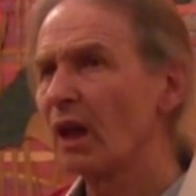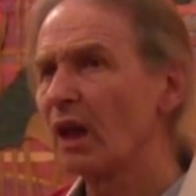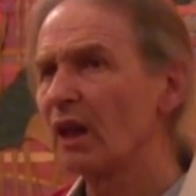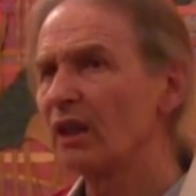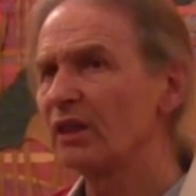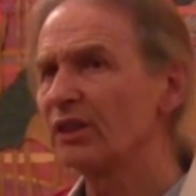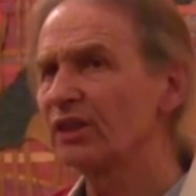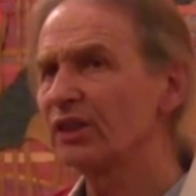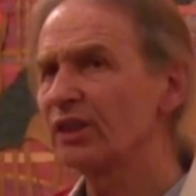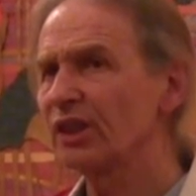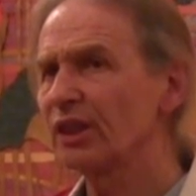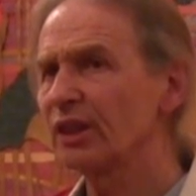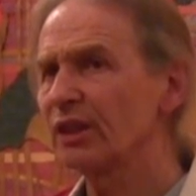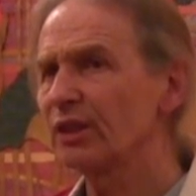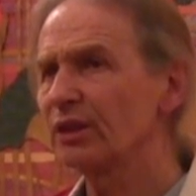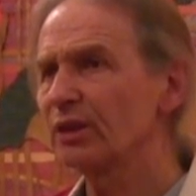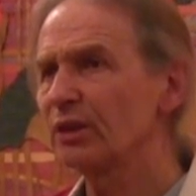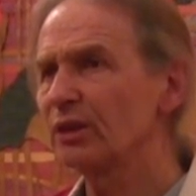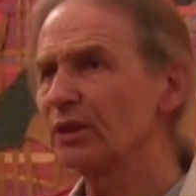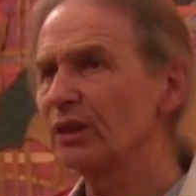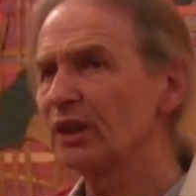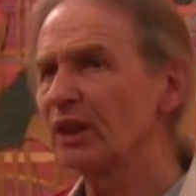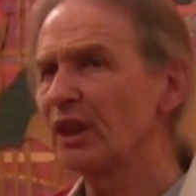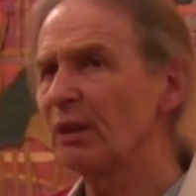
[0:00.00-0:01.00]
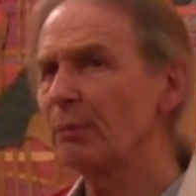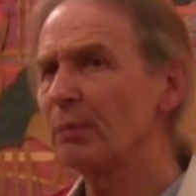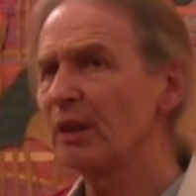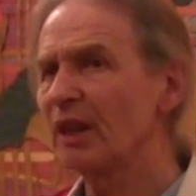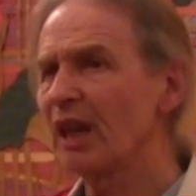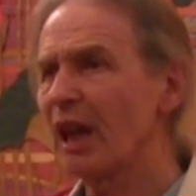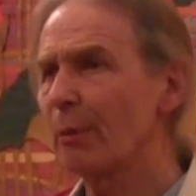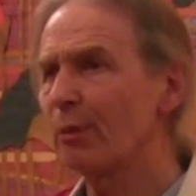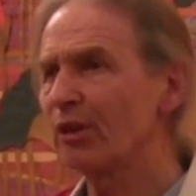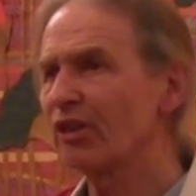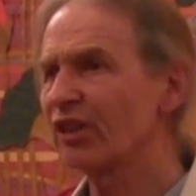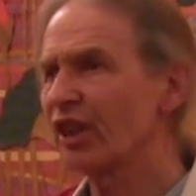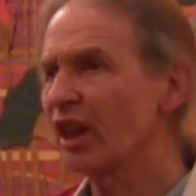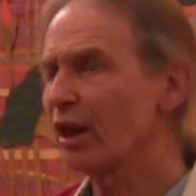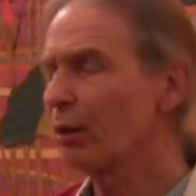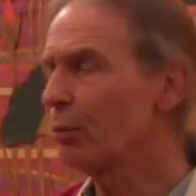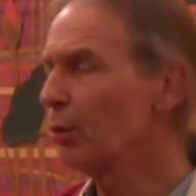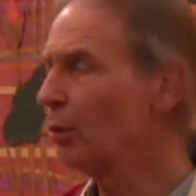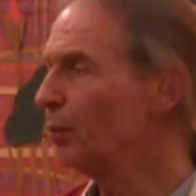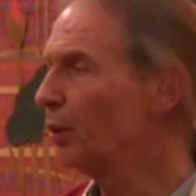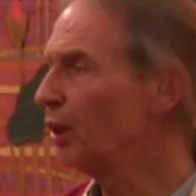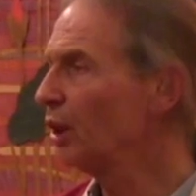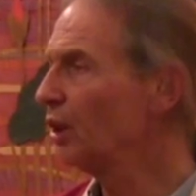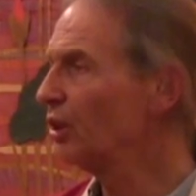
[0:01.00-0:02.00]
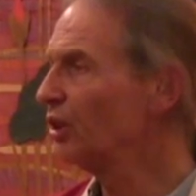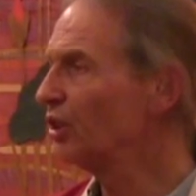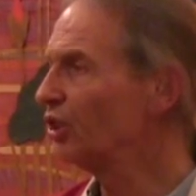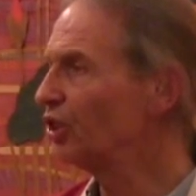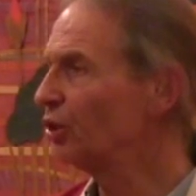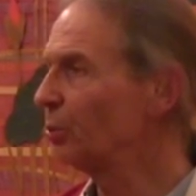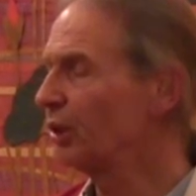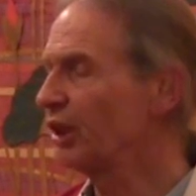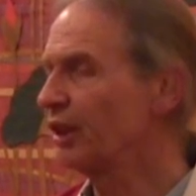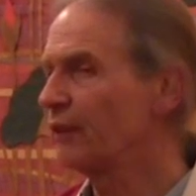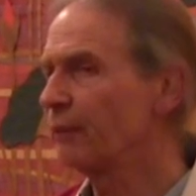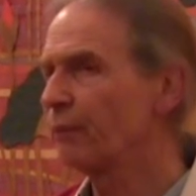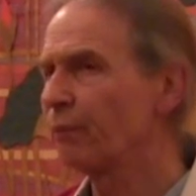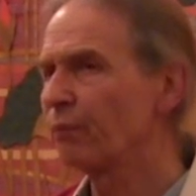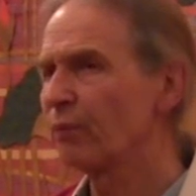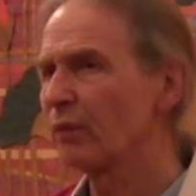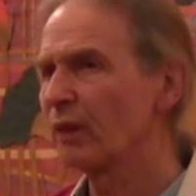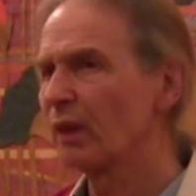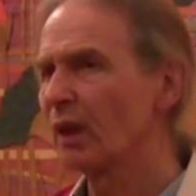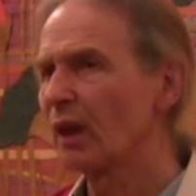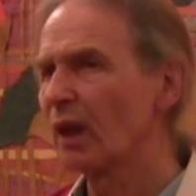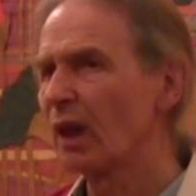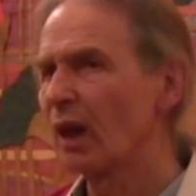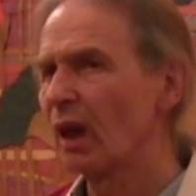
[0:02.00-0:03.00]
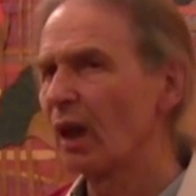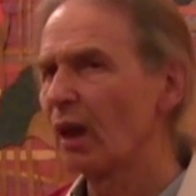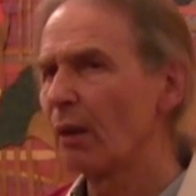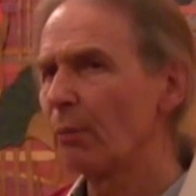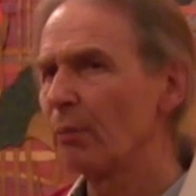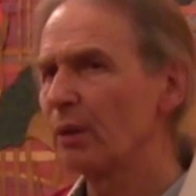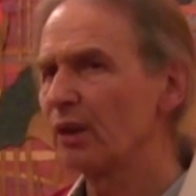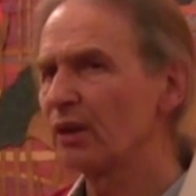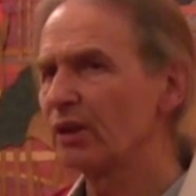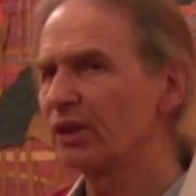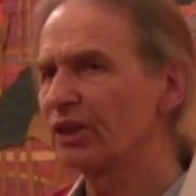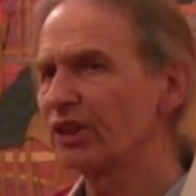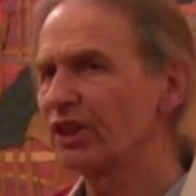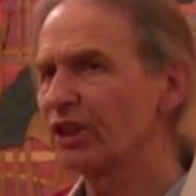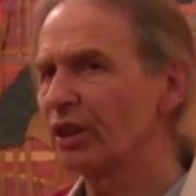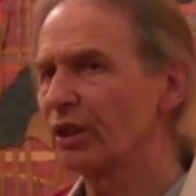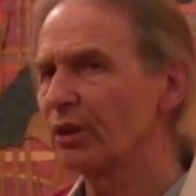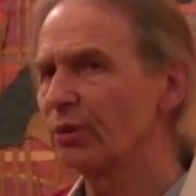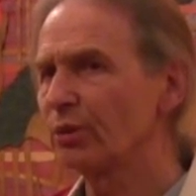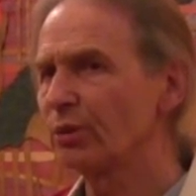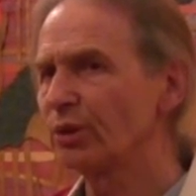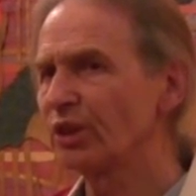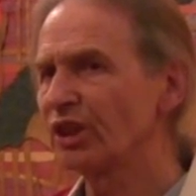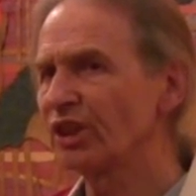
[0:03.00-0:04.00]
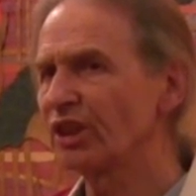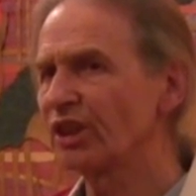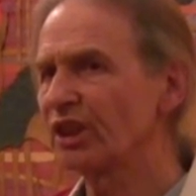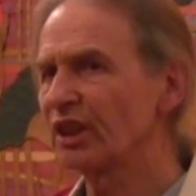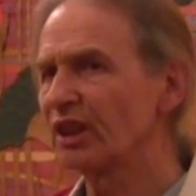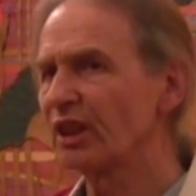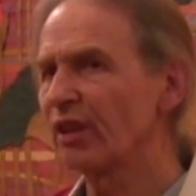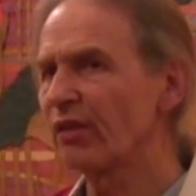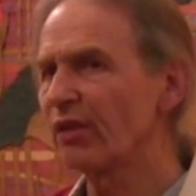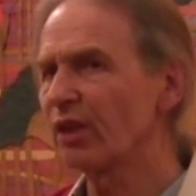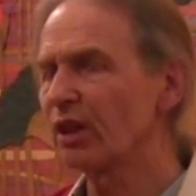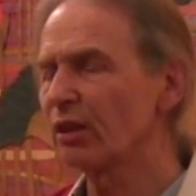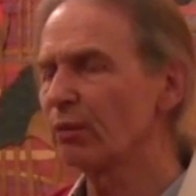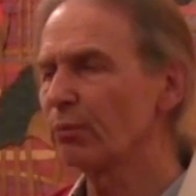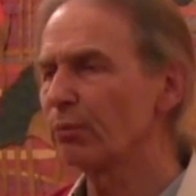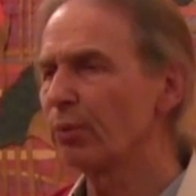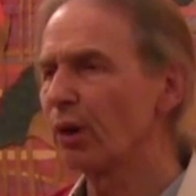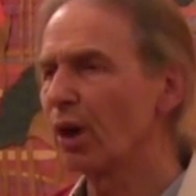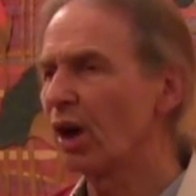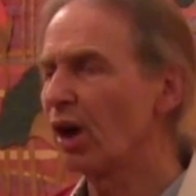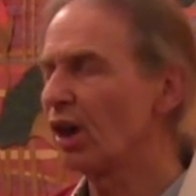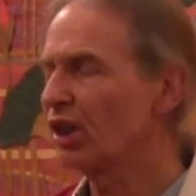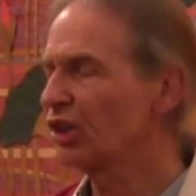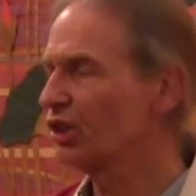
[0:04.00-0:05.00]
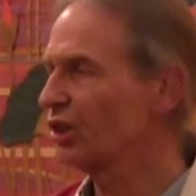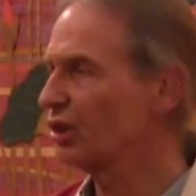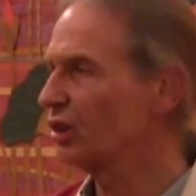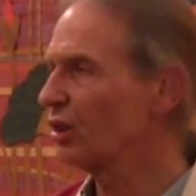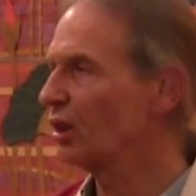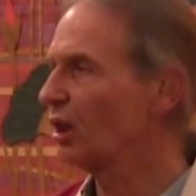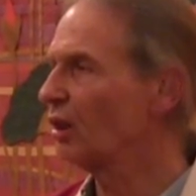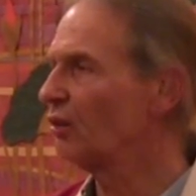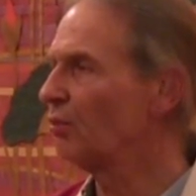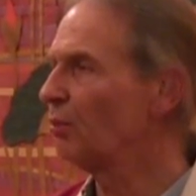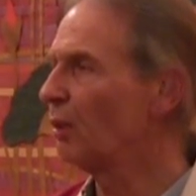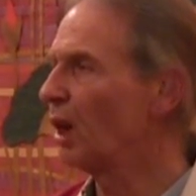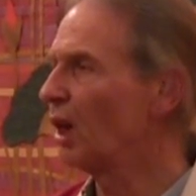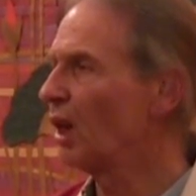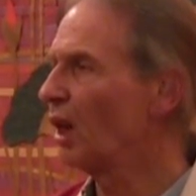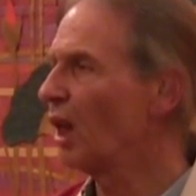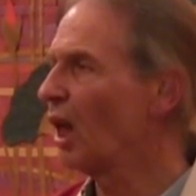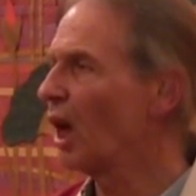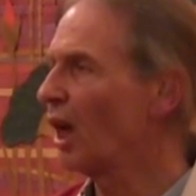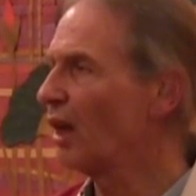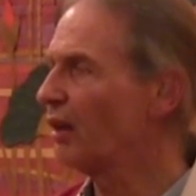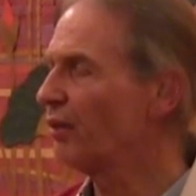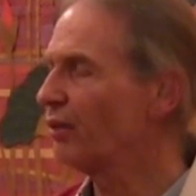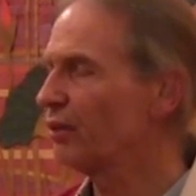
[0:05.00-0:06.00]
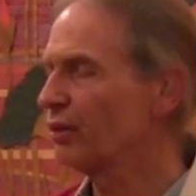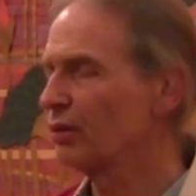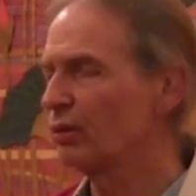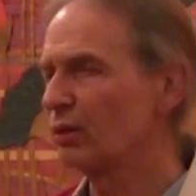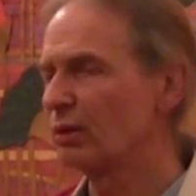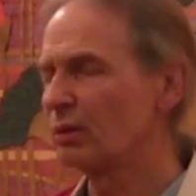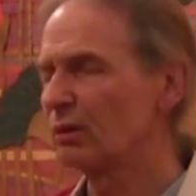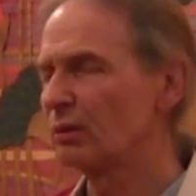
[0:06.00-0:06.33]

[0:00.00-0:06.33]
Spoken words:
And so it became a terrible burden to me, because it was a significant part of my life,